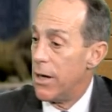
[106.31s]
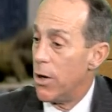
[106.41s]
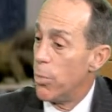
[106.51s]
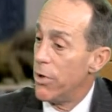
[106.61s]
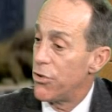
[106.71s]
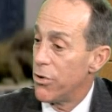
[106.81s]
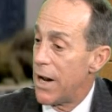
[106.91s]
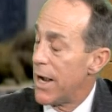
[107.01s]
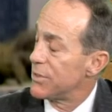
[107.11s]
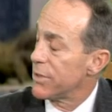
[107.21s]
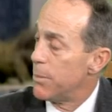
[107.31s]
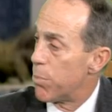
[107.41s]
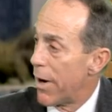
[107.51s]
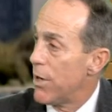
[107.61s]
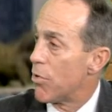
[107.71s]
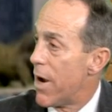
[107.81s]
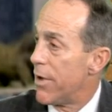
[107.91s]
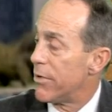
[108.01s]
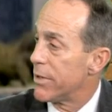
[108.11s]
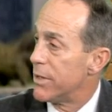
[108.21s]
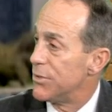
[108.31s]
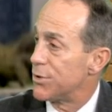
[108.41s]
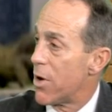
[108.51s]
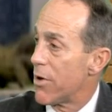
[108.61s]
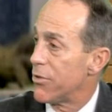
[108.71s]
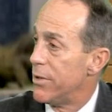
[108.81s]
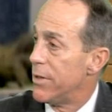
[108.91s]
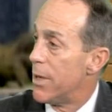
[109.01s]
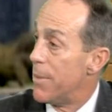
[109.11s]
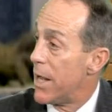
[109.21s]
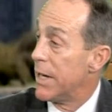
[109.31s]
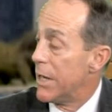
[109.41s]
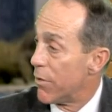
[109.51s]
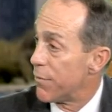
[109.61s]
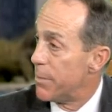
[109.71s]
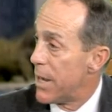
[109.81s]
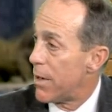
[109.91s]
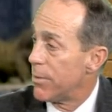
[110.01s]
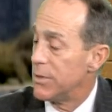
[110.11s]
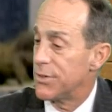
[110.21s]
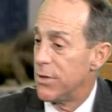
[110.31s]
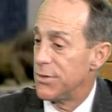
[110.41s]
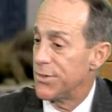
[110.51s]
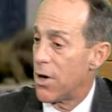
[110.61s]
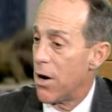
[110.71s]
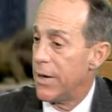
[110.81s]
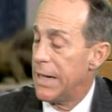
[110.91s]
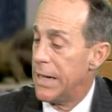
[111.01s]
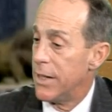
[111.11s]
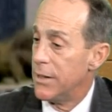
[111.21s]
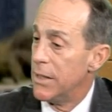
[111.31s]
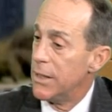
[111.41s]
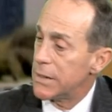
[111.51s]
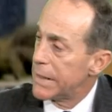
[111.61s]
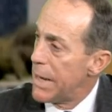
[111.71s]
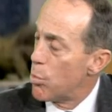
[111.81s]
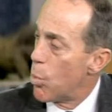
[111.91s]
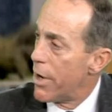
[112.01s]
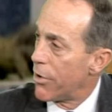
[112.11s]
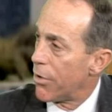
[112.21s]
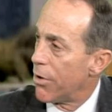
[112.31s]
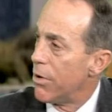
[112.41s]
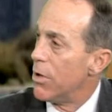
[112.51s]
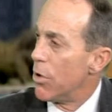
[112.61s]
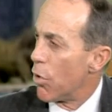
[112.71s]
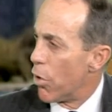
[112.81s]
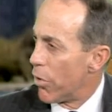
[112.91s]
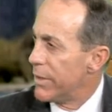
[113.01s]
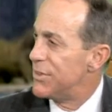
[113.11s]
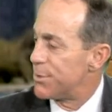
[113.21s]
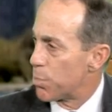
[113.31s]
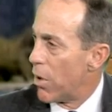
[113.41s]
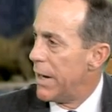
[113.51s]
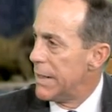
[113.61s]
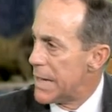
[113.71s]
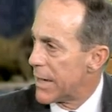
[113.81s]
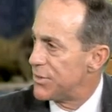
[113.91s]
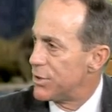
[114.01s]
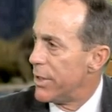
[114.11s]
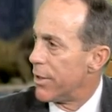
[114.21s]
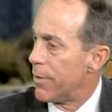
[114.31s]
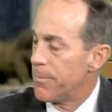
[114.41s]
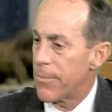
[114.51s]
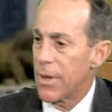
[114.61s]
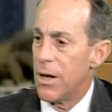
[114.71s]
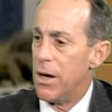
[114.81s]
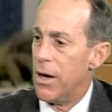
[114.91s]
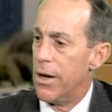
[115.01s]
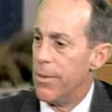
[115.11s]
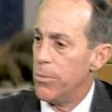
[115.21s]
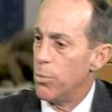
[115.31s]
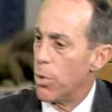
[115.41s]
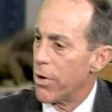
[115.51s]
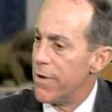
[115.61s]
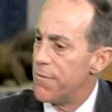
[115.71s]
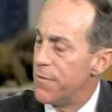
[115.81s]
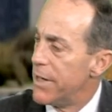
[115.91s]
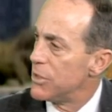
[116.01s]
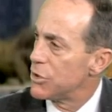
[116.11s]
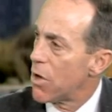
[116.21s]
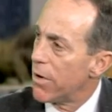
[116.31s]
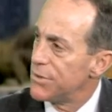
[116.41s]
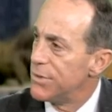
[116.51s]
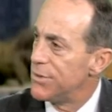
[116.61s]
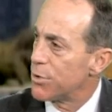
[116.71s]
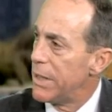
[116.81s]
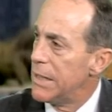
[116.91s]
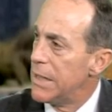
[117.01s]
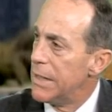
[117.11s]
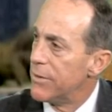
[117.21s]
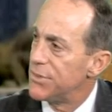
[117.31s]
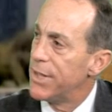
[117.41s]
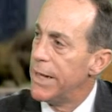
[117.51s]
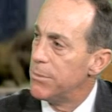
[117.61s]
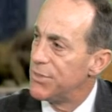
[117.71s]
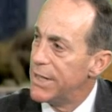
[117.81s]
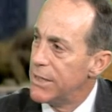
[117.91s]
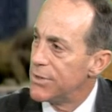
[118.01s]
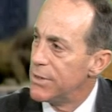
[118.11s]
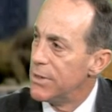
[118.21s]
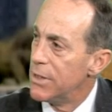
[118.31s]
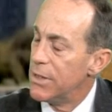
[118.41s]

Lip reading: We should actually break ground on construction about a year from now. It's going to start in late winter, early spring next year. We're going to finish Carson Street in the same season.